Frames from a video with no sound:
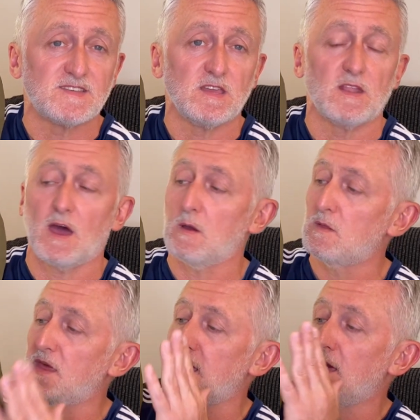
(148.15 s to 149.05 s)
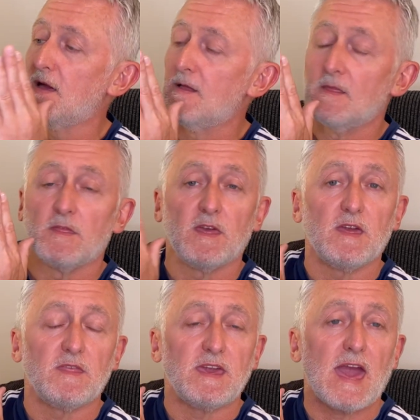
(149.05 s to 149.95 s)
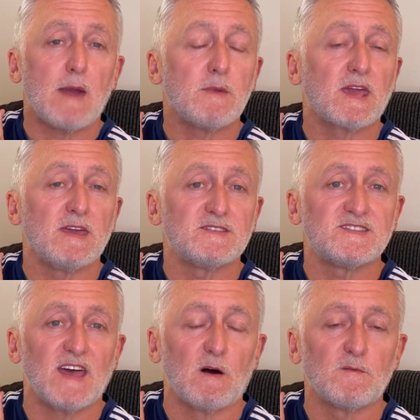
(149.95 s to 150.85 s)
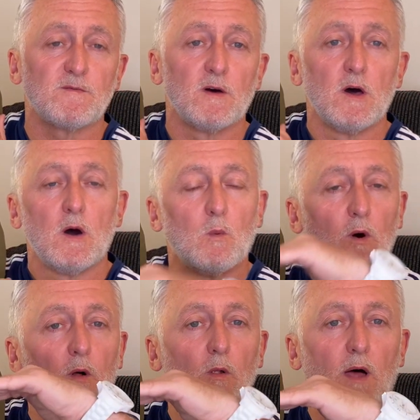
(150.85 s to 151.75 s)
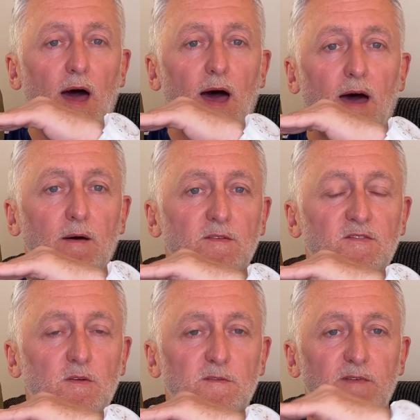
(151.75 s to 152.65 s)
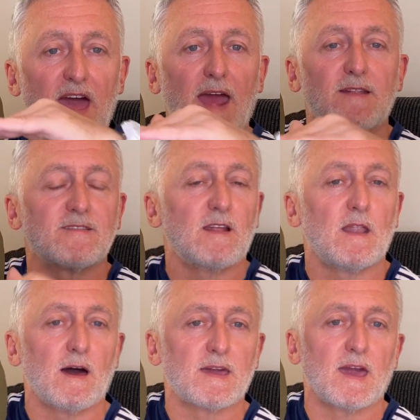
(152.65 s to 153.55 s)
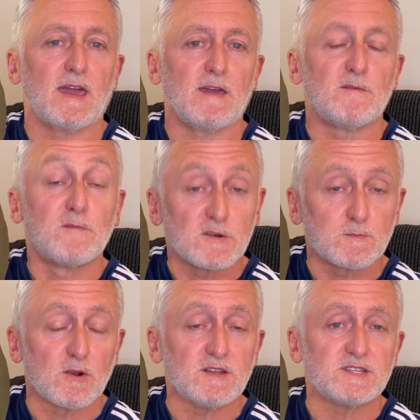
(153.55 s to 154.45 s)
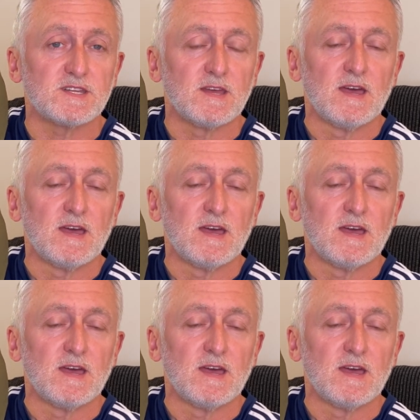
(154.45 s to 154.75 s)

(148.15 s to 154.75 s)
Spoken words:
You know, the hammock itself will sort of act like a footprint,